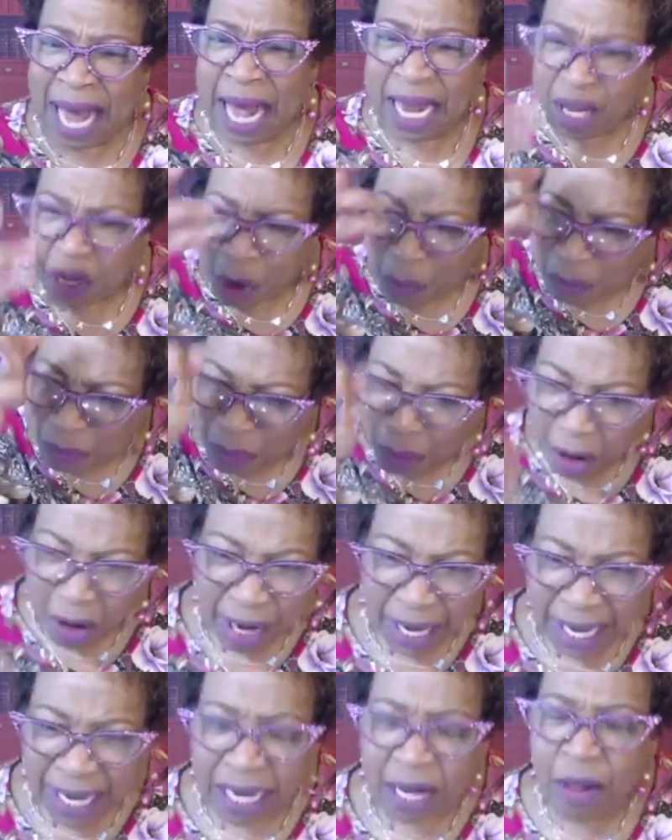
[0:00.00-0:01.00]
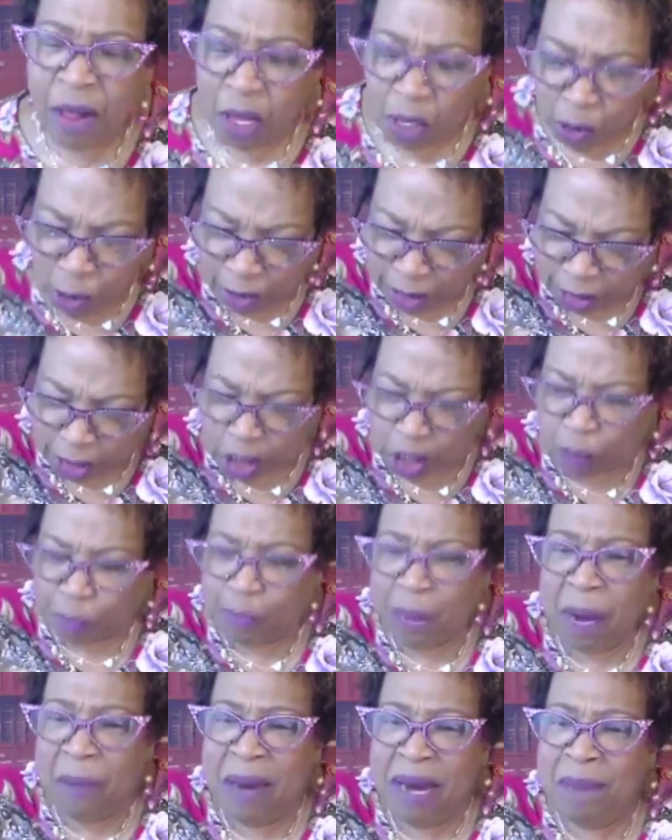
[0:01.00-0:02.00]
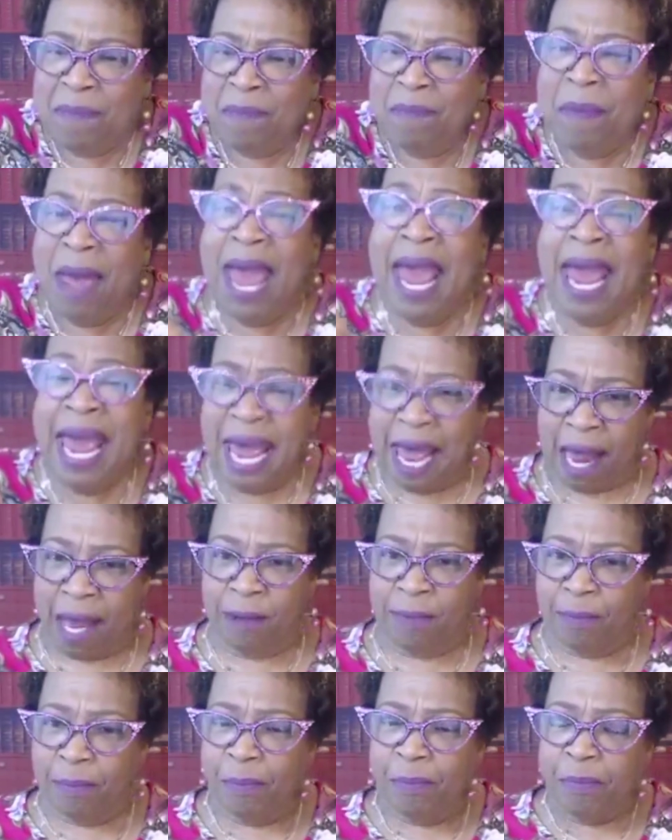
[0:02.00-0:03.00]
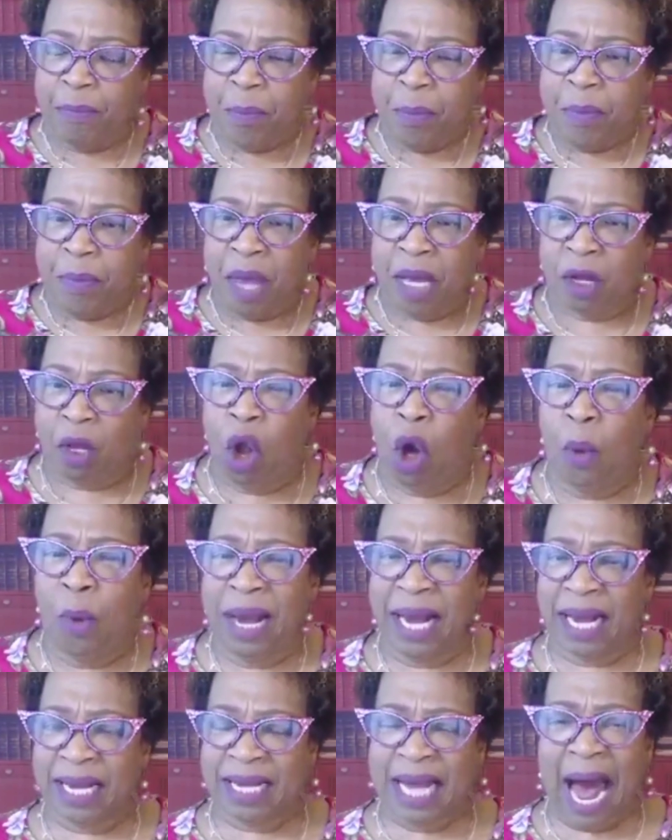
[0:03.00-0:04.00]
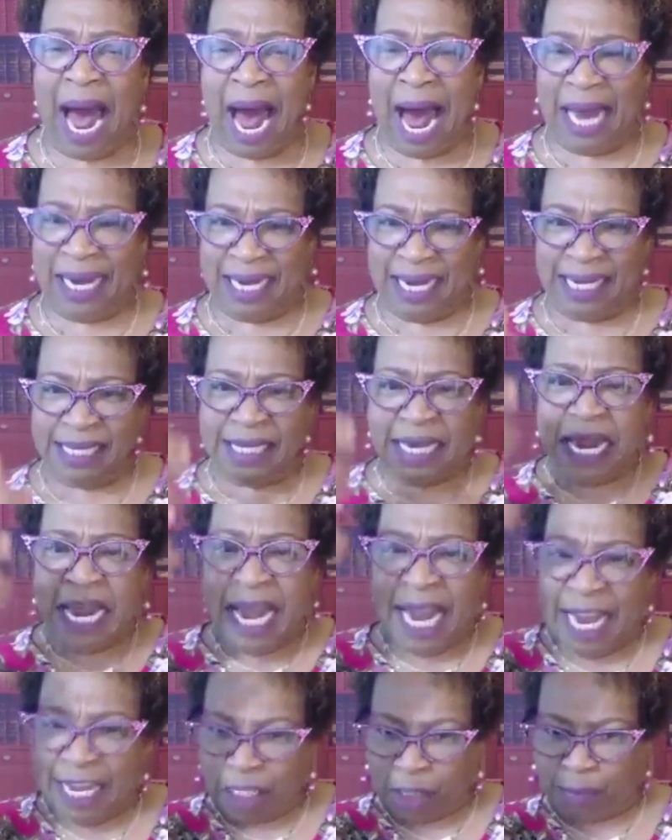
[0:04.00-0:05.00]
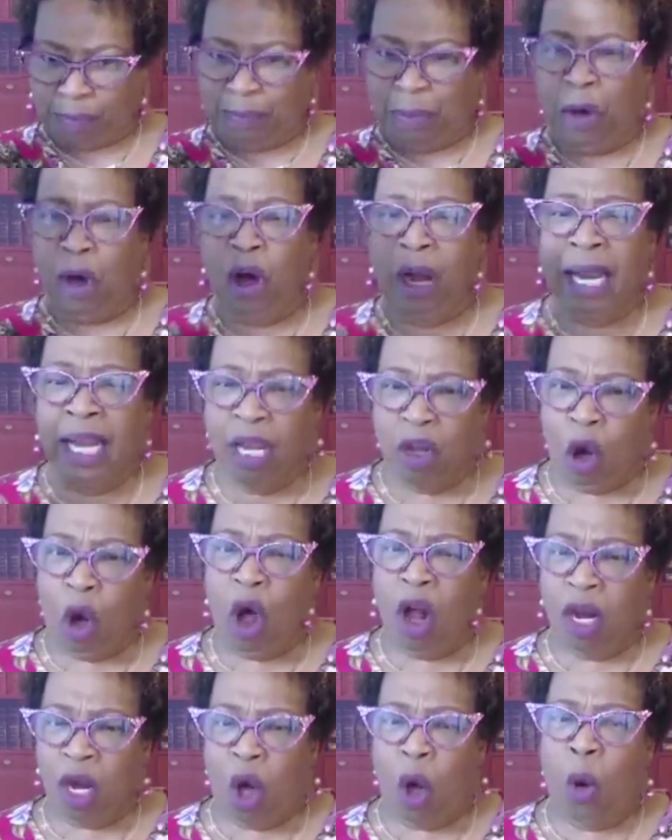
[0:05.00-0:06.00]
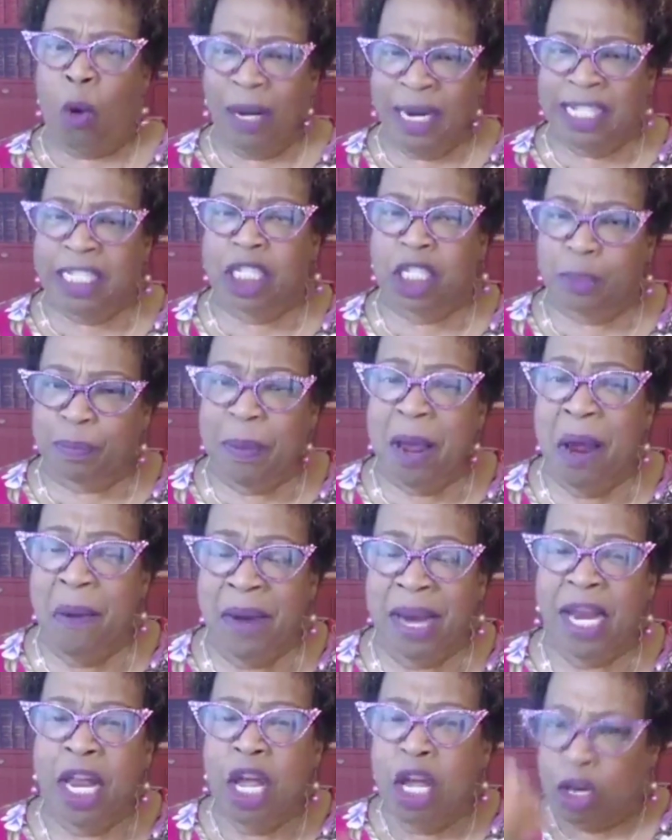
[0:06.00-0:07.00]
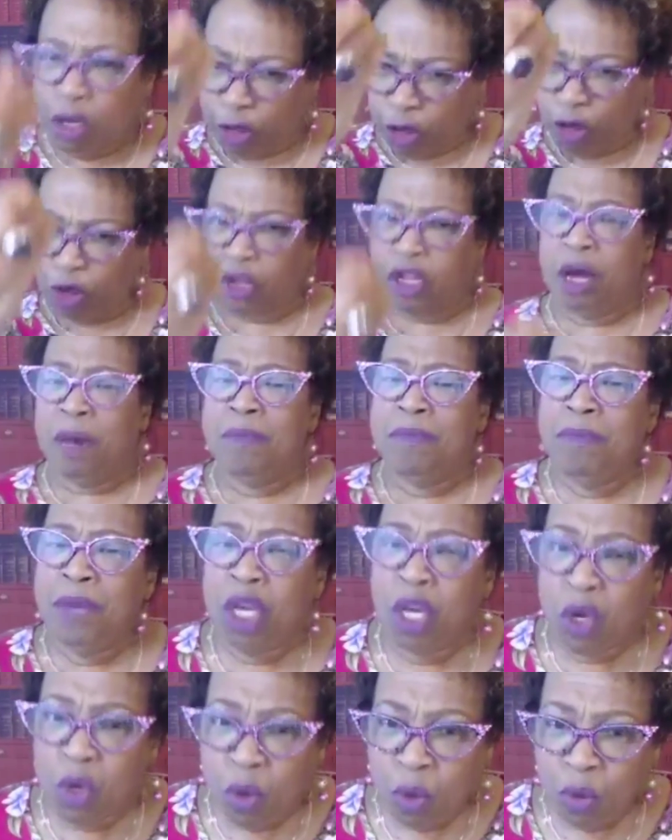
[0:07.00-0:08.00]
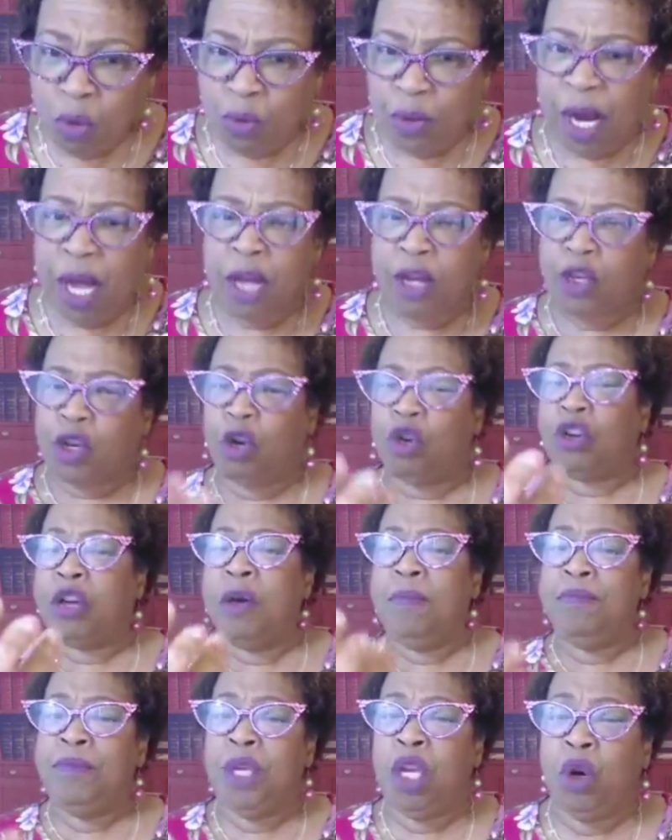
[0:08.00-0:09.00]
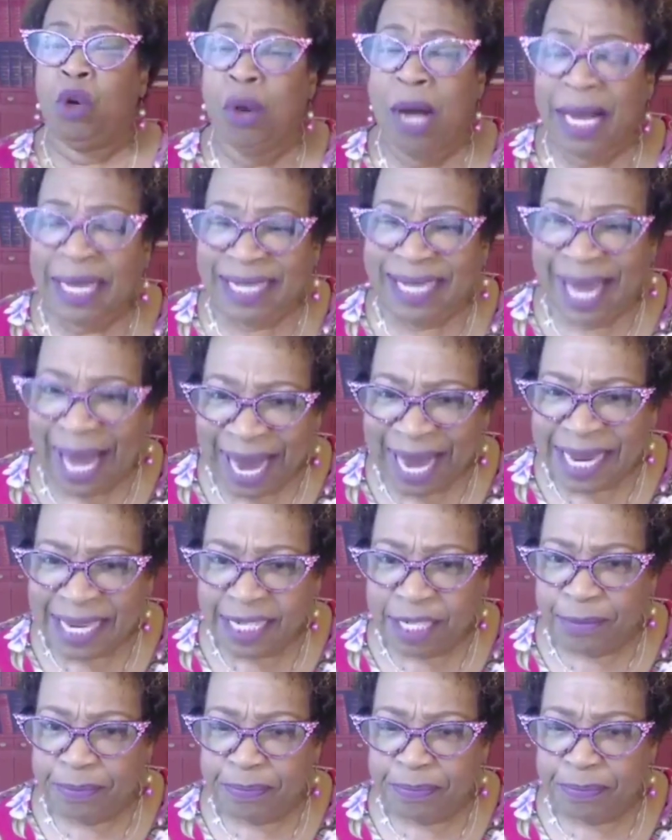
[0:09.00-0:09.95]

You're pulling your spirit man. Glory to God is pulling on the Holy Spirit to commune, to communicate.